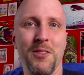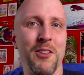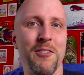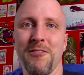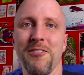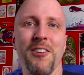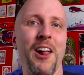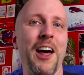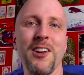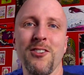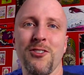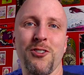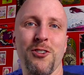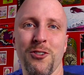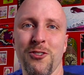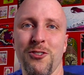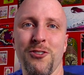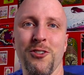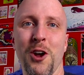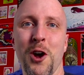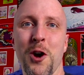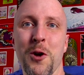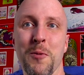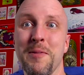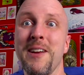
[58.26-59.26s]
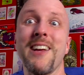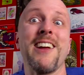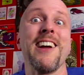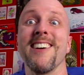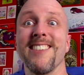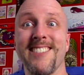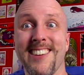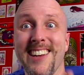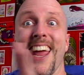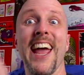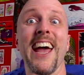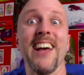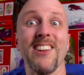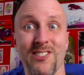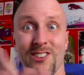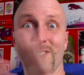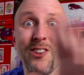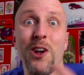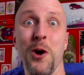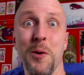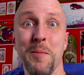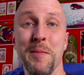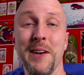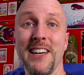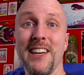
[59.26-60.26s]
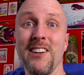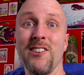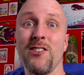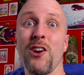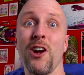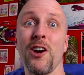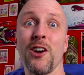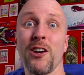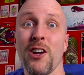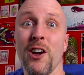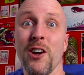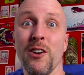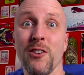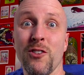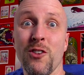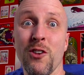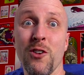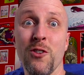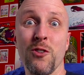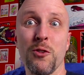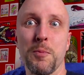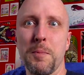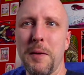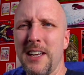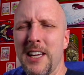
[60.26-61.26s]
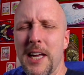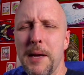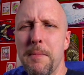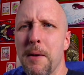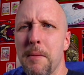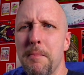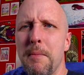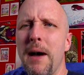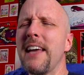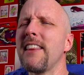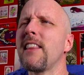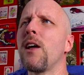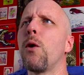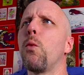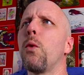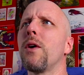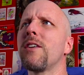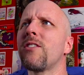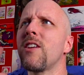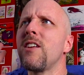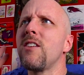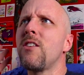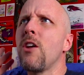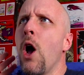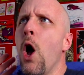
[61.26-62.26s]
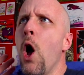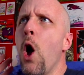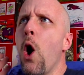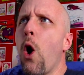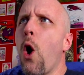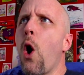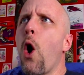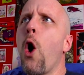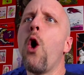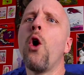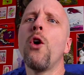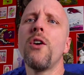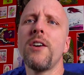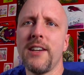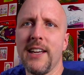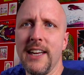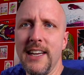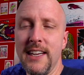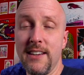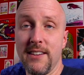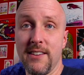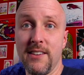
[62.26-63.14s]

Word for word: the Fleischer Show because he has so many dark cartoons. But keep in mind, that wasn't all he